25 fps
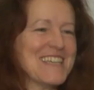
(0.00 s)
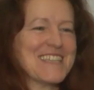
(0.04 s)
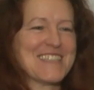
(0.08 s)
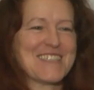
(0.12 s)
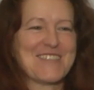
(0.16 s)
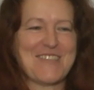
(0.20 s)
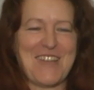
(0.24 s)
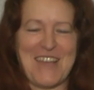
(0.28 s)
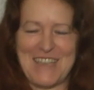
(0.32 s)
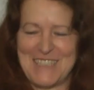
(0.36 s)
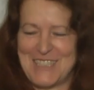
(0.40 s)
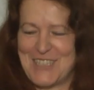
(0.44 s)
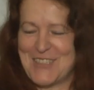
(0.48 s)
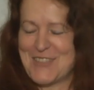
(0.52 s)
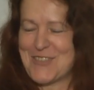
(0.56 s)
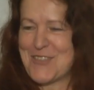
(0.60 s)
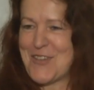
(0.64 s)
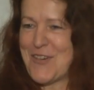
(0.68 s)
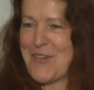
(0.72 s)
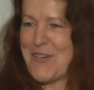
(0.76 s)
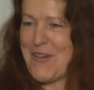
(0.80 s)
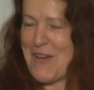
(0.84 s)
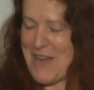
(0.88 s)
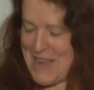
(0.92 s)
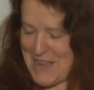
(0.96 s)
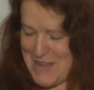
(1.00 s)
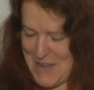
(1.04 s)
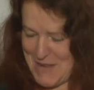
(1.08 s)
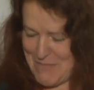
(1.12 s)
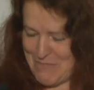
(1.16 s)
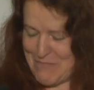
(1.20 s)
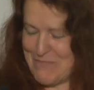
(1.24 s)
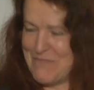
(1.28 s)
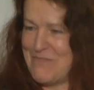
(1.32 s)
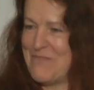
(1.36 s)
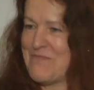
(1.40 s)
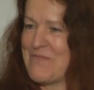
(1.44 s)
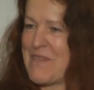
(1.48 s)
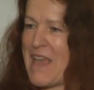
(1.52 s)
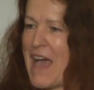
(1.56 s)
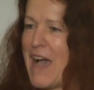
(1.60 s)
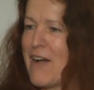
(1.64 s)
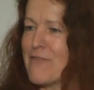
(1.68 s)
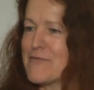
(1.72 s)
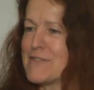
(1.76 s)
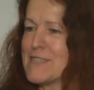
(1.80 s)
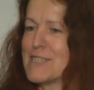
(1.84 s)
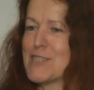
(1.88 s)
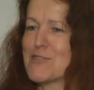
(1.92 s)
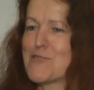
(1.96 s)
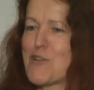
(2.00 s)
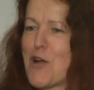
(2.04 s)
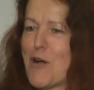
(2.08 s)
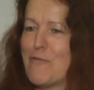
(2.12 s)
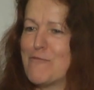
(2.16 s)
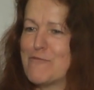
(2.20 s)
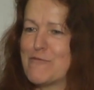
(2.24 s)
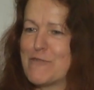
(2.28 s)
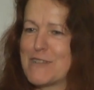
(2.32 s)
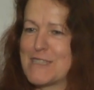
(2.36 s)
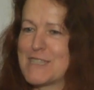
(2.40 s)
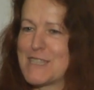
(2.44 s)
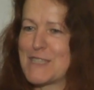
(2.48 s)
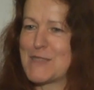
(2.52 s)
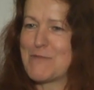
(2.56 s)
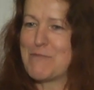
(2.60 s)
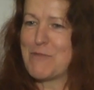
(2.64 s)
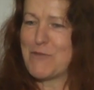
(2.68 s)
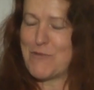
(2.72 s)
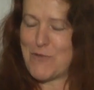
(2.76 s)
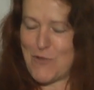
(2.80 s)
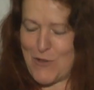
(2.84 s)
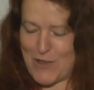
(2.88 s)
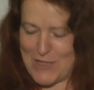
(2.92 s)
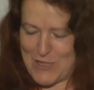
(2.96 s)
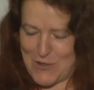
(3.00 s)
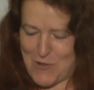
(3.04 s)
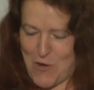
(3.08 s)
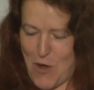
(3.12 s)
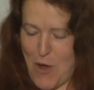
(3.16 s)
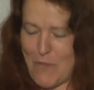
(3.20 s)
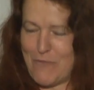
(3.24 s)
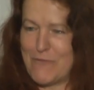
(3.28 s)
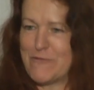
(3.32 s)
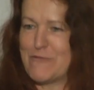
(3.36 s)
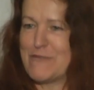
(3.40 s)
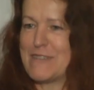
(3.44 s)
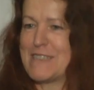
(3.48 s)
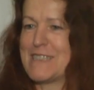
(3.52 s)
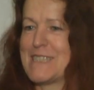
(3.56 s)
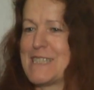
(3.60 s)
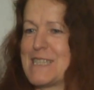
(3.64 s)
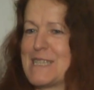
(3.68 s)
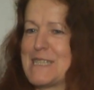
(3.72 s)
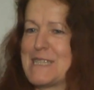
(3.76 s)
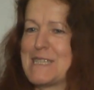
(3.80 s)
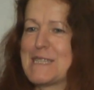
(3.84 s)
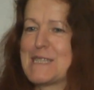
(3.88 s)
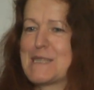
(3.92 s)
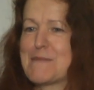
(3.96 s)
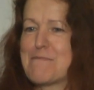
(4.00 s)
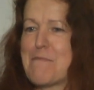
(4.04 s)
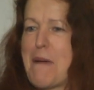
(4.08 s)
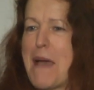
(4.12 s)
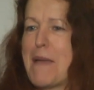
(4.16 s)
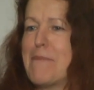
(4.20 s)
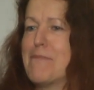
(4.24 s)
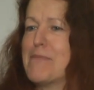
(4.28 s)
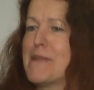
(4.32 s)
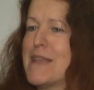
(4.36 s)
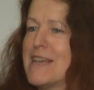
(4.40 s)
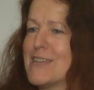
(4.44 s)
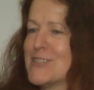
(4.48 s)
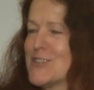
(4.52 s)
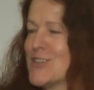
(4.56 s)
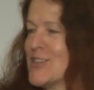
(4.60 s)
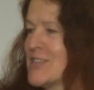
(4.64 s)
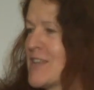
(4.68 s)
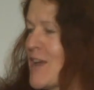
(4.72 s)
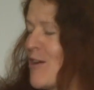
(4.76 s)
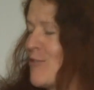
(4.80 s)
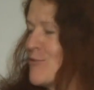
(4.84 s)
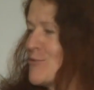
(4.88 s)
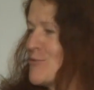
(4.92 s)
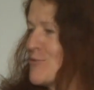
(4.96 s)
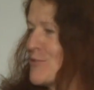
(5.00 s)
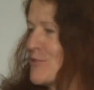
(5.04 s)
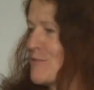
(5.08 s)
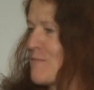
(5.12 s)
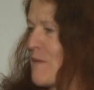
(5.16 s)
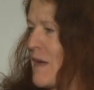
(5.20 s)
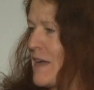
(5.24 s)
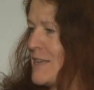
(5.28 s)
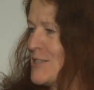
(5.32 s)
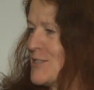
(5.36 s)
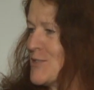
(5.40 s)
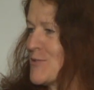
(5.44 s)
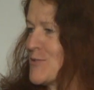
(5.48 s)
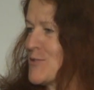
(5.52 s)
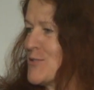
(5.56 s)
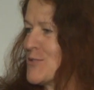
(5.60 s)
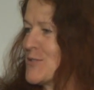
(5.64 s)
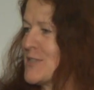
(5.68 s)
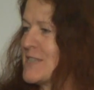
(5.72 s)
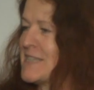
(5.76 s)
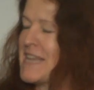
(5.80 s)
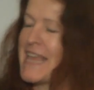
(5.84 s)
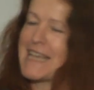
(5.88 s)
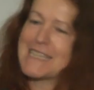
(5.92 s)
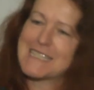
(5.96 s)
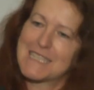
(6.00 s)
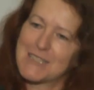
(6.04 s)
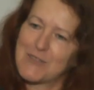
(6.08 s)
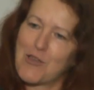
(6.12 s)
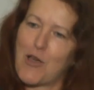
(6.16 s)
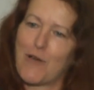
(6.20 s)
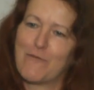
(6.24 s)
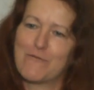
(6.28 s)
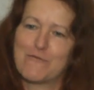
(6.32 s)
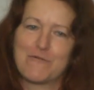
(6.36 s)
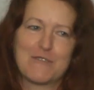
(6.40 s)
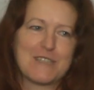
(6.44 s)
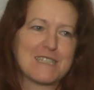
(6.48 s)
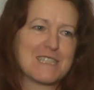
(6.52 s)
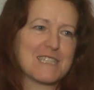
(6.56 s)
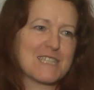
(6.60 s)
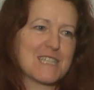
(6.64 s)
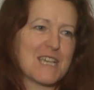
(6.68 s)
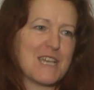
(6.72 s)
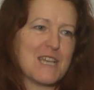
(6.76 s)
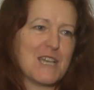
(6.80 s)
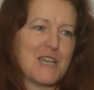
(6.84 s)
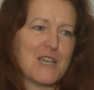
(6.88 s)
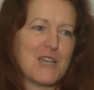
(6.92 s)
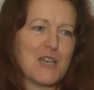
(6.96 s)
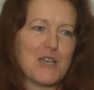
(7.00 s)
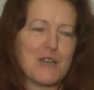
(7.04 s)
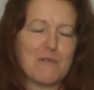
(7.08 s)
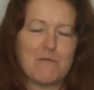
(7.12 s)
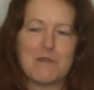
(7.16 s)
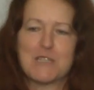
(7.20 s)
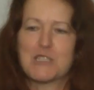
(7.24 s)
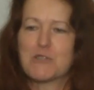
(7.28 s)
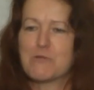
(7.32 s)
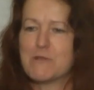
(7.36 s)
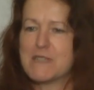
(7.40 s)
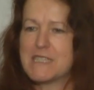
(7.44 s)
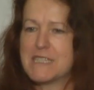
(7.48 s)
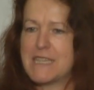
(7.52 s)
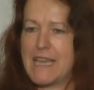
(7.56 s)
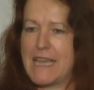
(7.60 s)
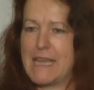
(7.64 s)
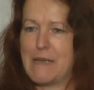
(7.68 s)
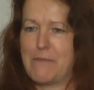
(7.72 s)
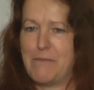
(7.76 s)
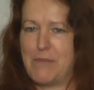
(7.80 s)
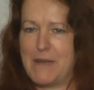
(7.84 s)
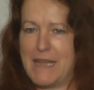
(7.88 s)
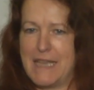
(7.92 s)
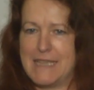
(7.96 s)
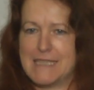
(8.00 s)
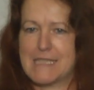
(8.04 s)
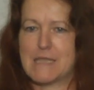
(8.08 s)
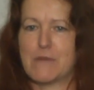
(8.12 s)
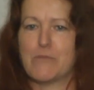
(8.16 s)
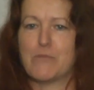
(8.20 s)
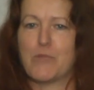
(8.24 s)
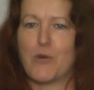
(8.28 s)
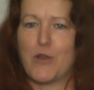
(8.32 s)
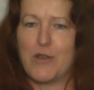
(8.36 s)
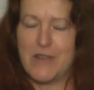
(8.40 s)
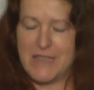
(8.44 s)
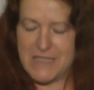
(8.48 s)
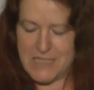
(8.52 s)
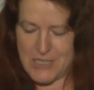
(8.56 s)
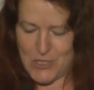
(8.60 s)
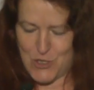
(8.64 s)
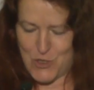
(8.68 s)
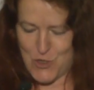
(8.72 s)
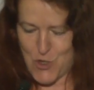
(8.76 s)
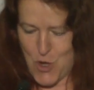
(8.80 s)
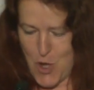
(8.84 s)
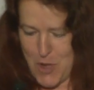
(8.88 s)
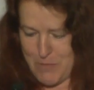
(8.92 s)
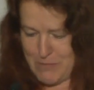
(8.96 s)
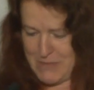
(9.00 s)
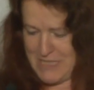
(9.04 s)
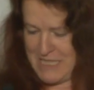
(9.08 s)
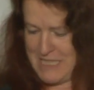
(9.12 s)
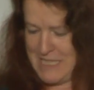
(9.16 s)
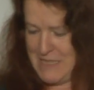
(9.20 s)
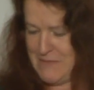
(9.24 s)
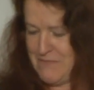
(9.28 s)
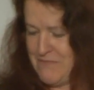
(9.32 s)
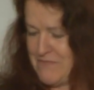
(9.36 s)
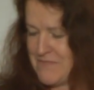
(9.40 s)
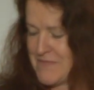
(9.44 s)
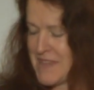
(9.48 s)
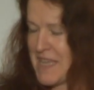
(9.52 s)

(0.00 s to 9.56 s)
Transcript: So as you know, um, after the conference is before the conference, and it's my pleasure now to invite you to the next conference, which will take place in Berlin in Germany.